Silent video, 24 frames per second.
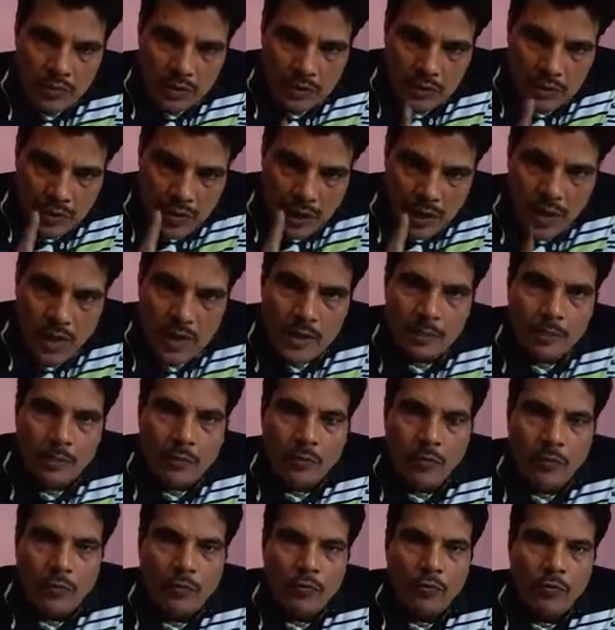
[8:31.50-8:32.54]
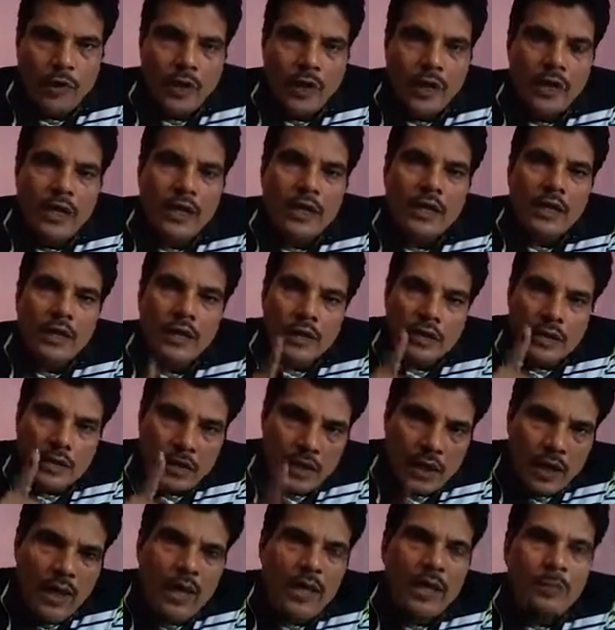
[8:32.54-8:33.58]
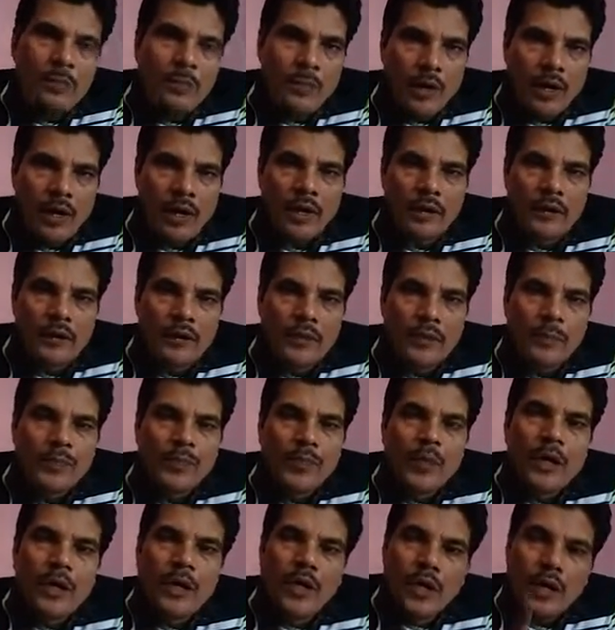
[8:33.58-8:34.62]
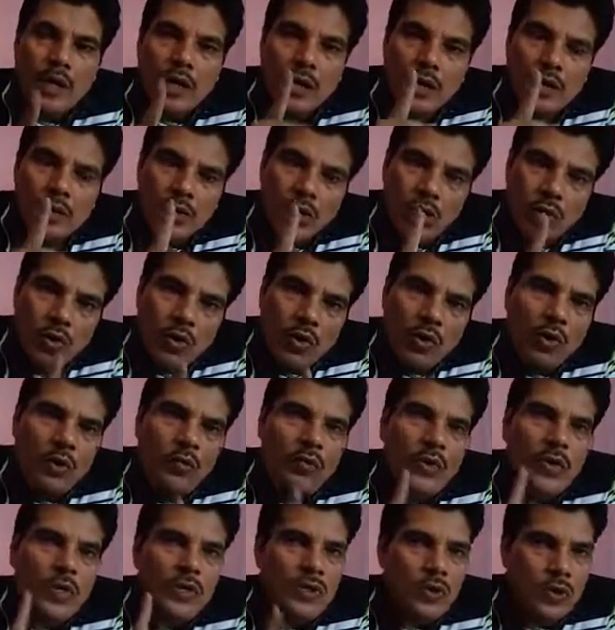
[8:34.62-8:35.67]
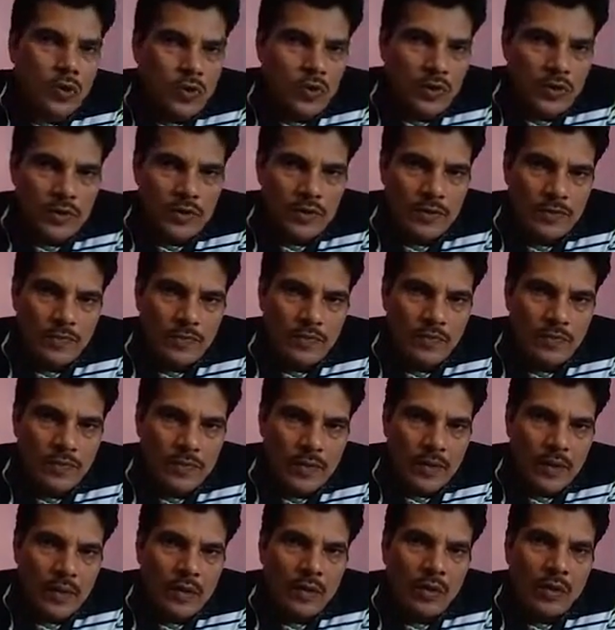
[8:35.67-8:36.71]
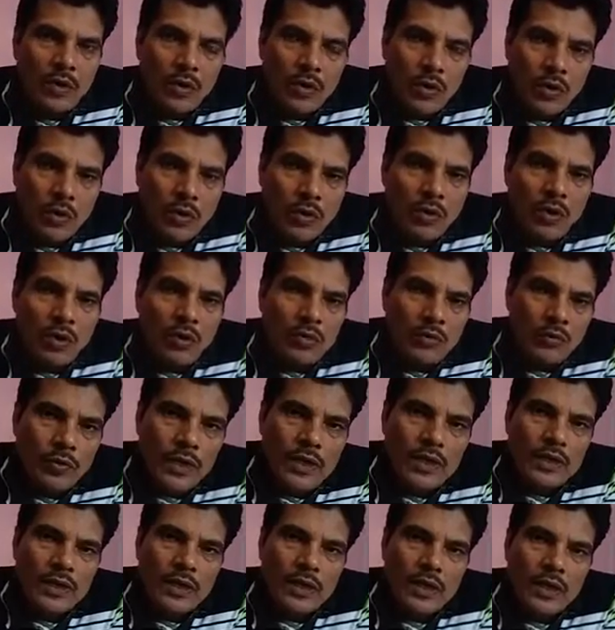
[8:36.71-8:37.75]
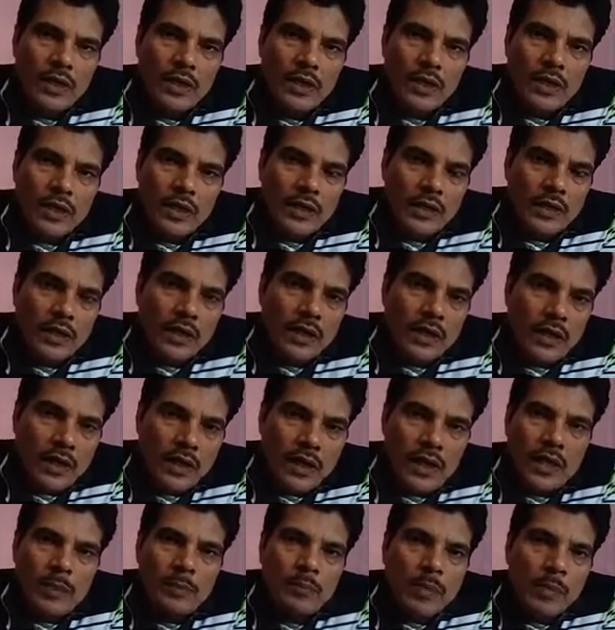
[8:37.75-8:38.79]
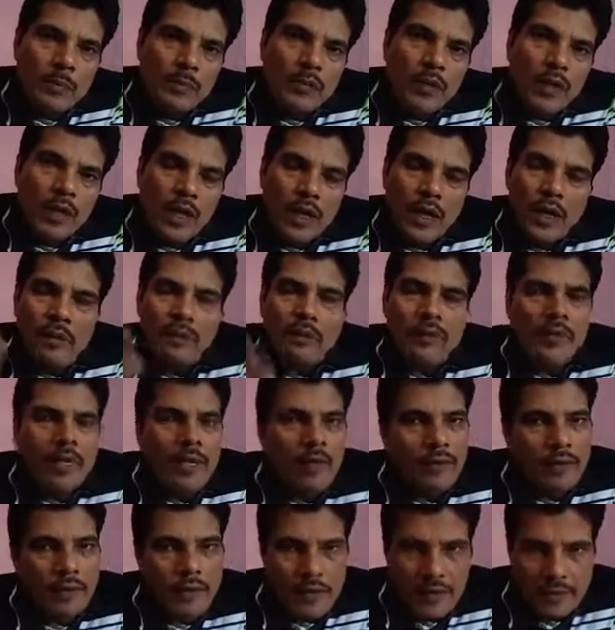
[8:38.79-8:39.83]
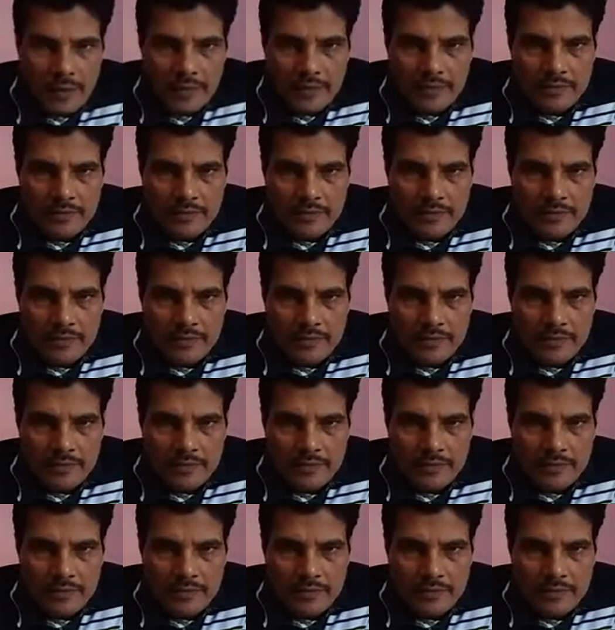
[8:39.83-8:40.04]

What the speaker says: that way, that path is always good on which the great people have traveled.